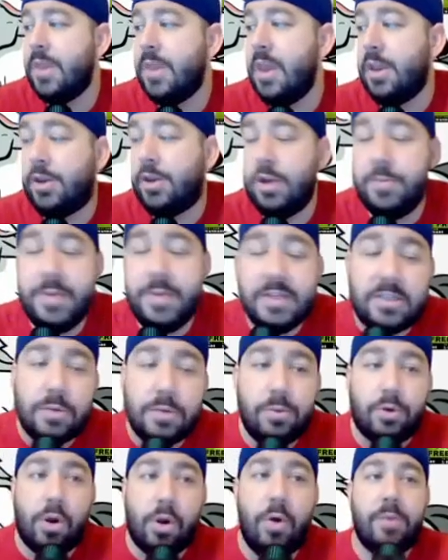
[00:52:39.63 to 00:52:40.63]
It could be
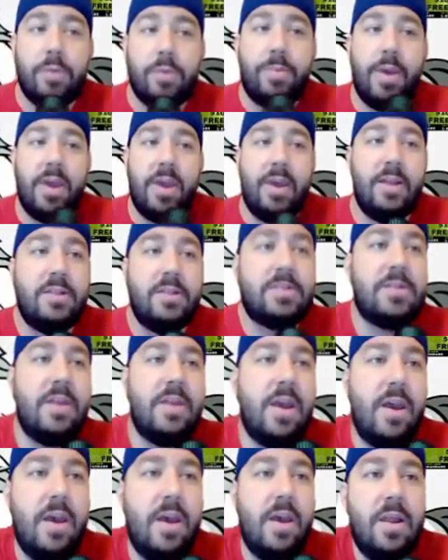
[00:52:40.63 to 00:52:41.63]
some growing pains
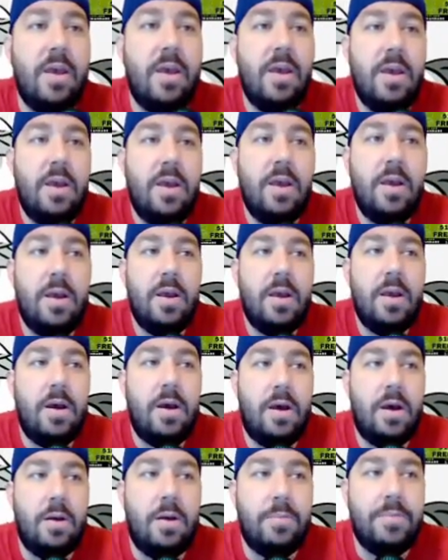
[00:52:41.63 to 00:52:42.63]
that
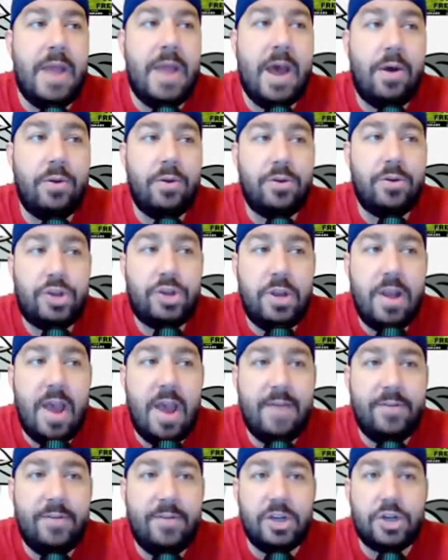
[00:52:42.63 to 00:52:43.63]
now
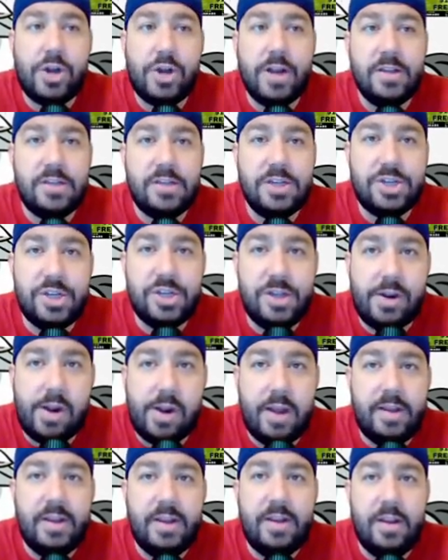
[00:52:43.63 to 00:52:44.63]
having to transition their
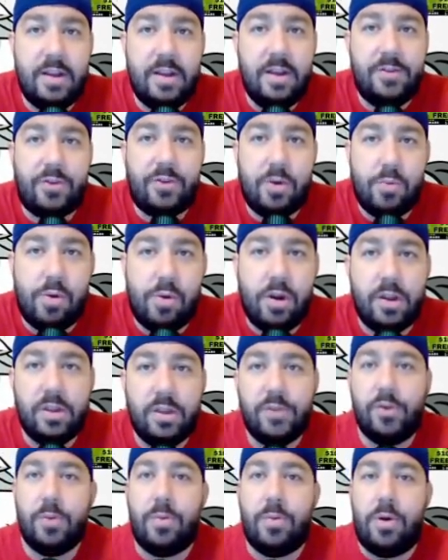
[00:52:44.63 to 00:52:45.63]
identity from running
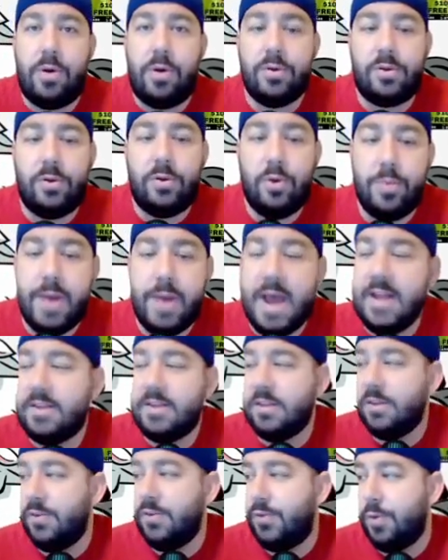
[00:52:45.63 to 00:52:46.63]
the football to
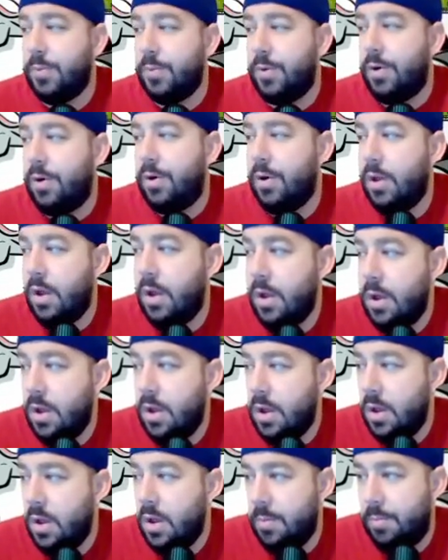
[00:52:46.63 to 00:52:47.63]
passing the football,
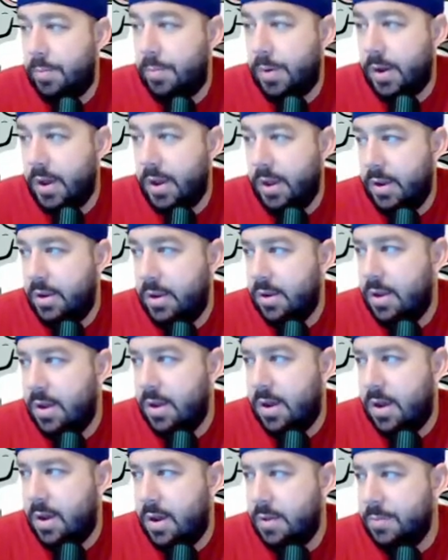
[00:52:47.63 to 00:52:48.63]
but
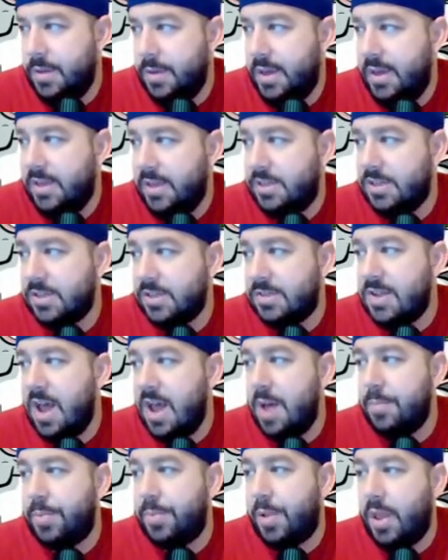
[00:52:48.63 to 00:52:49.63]
he's just
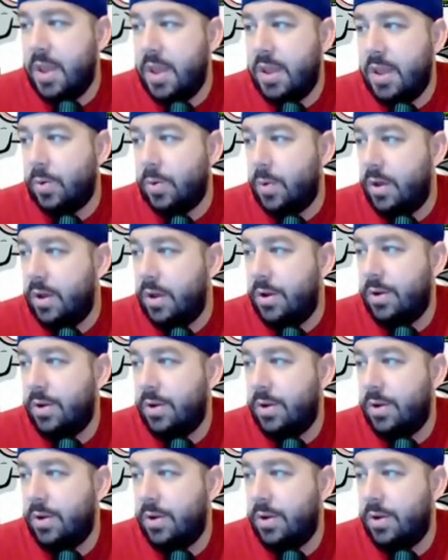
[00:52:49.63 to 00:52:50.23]
not playing well.